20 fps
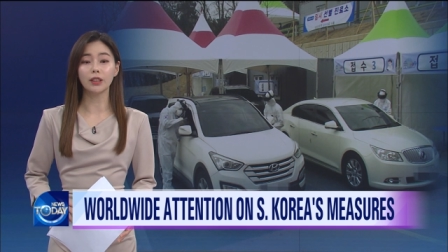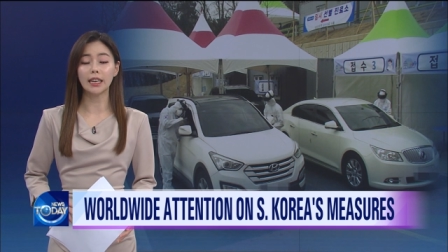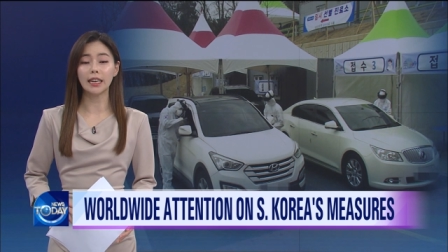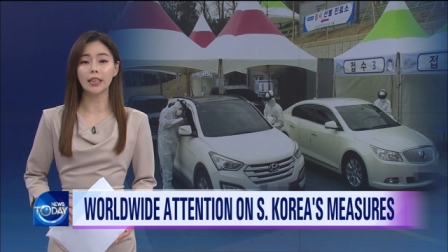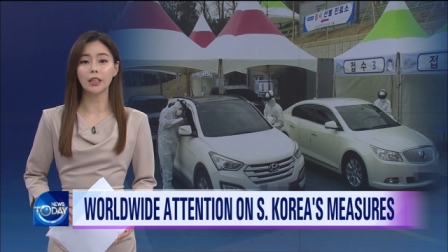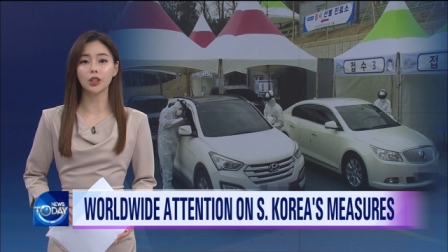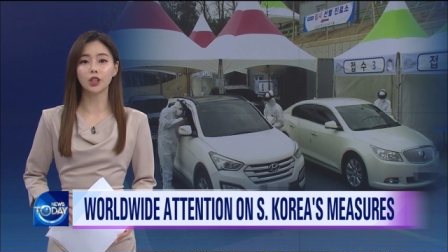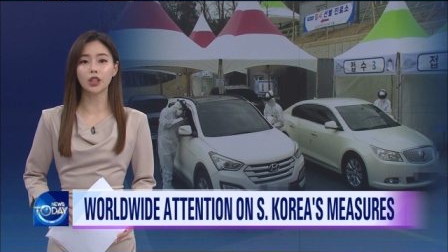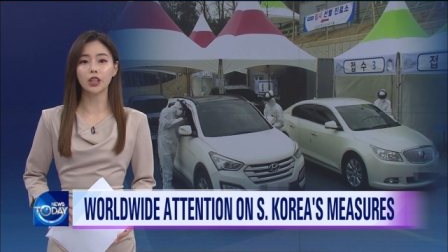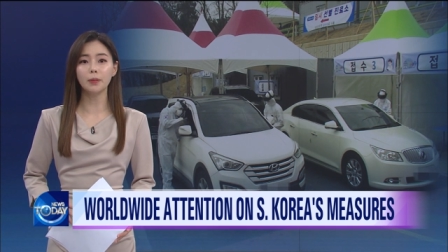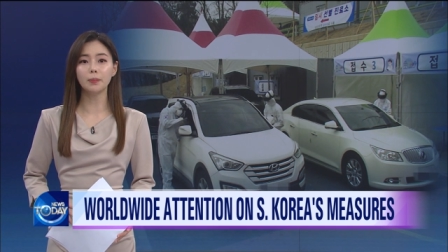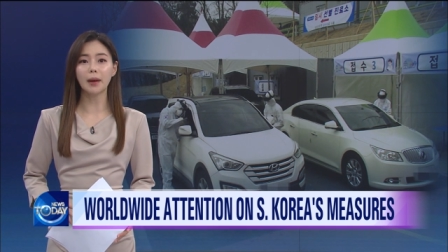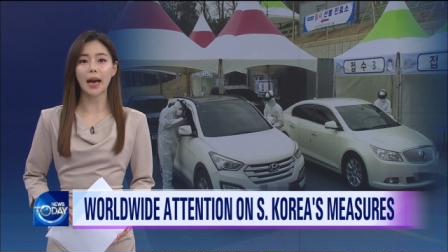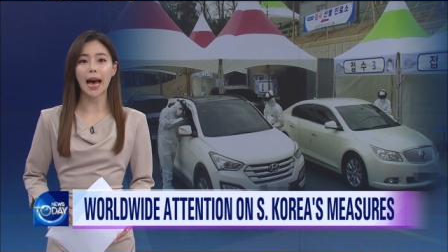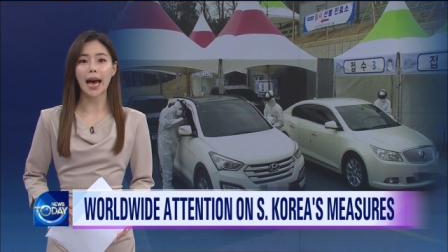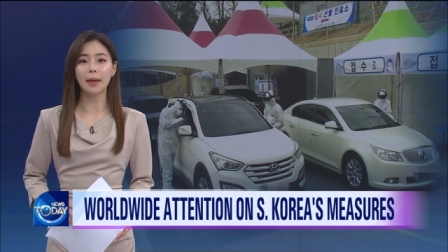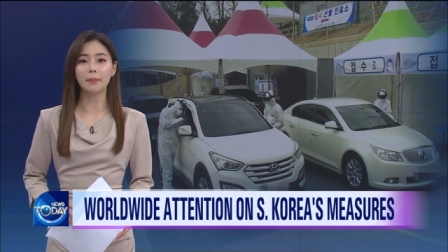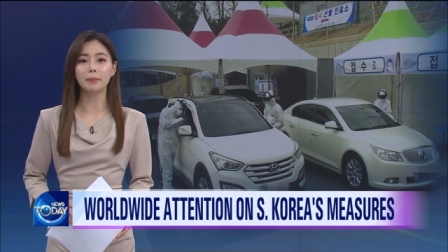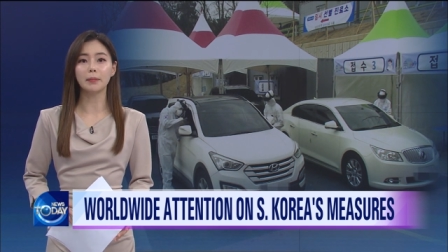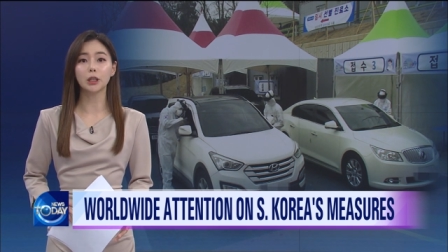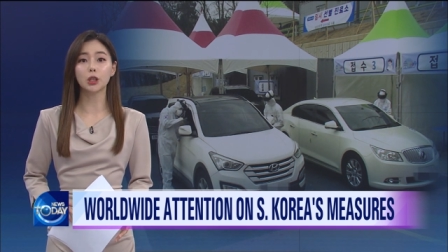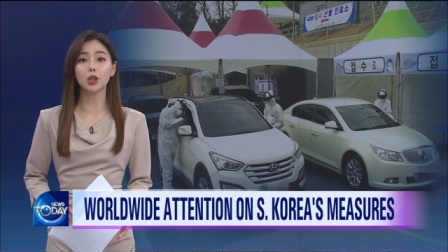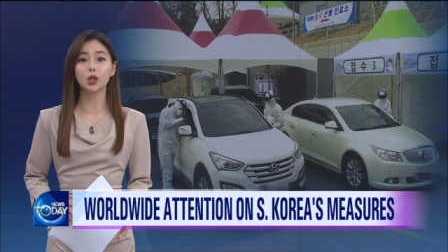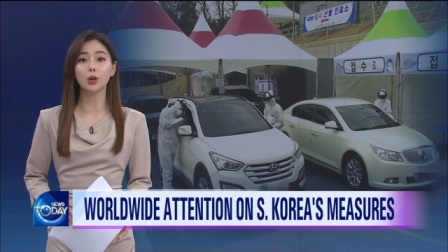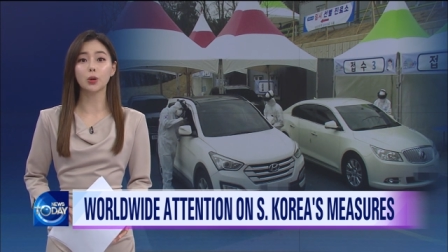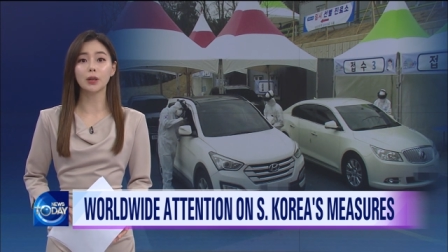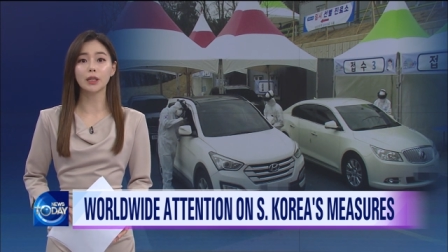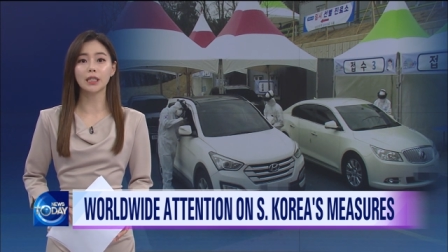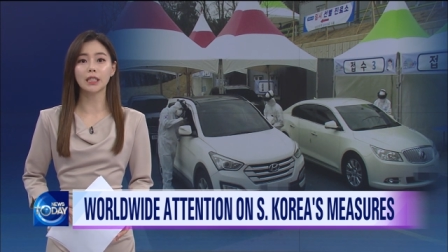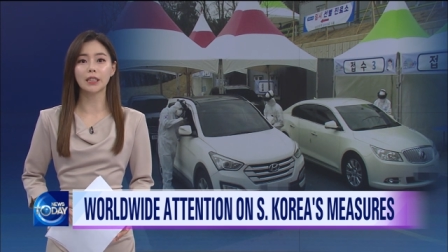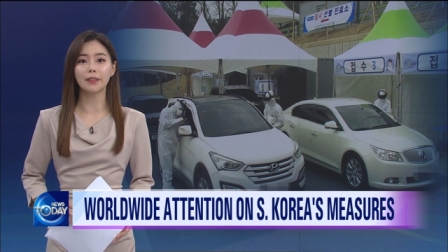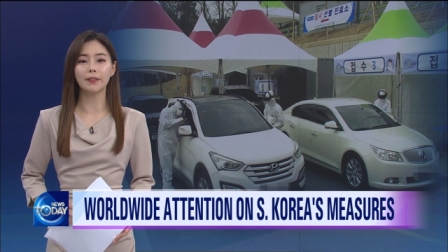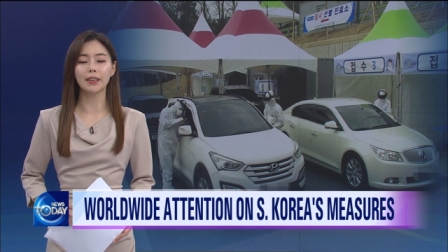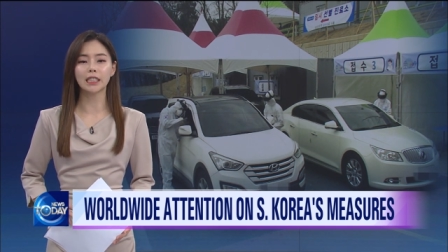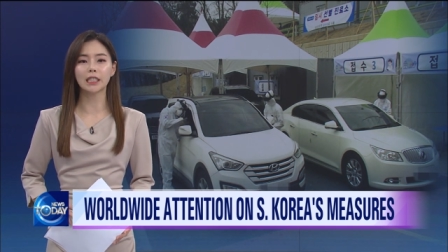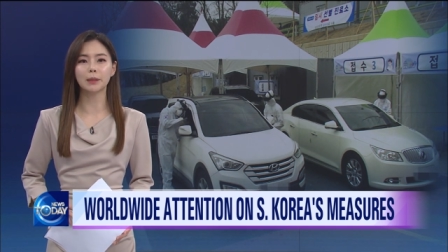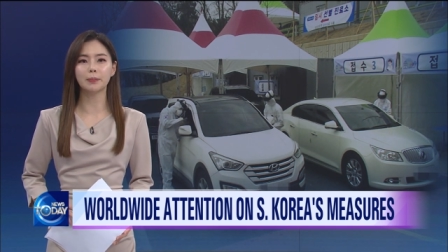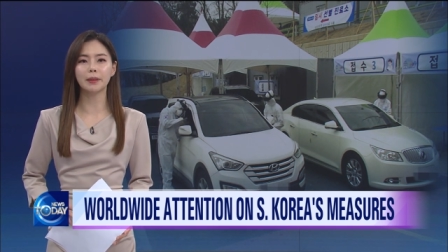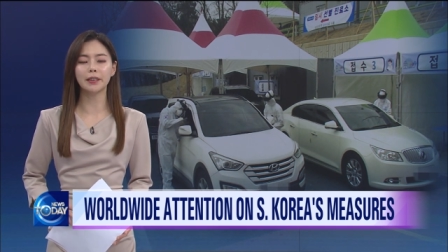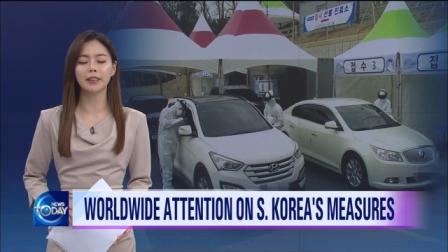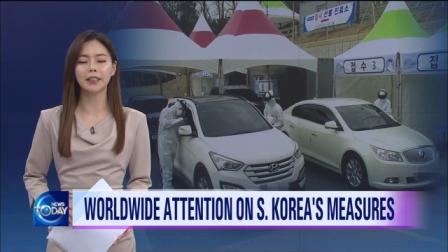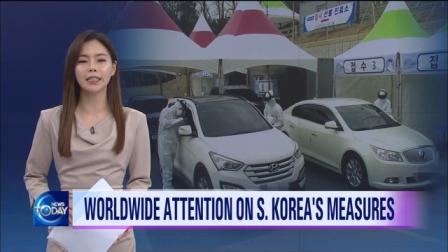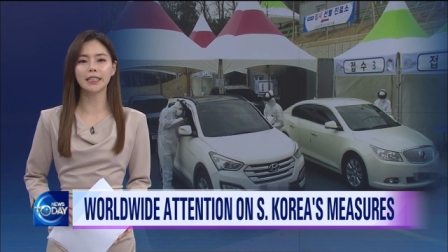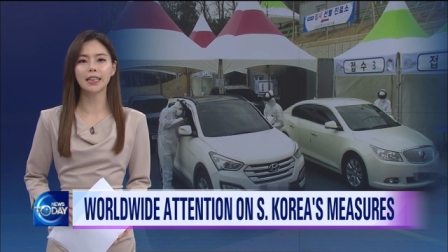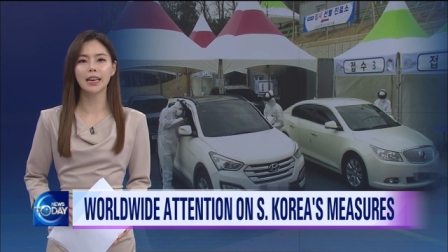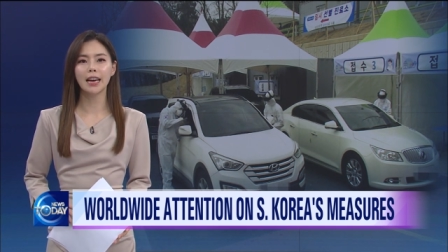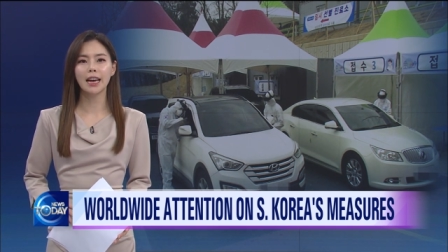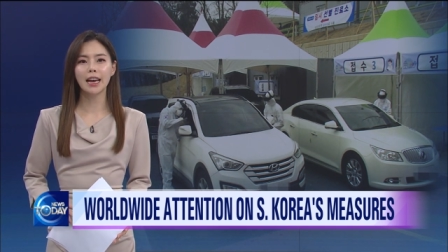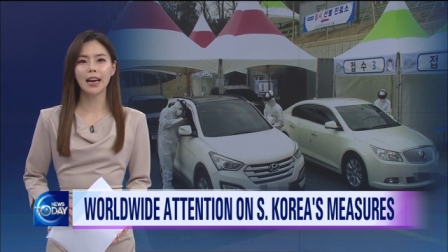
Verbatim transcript: leadership and mature civic spirit